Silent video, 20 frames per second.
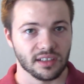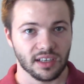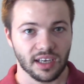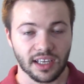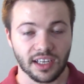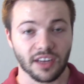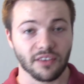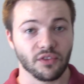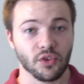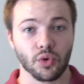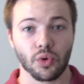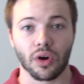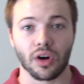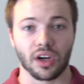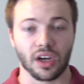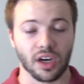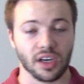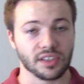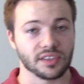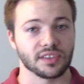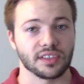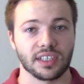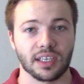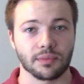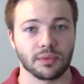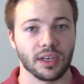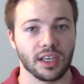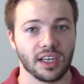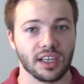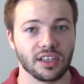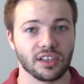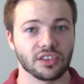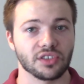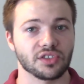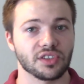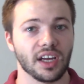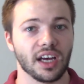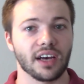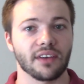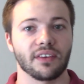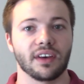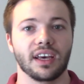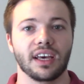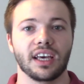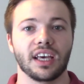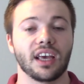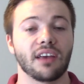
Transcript: And if you are constantly updating your stuff,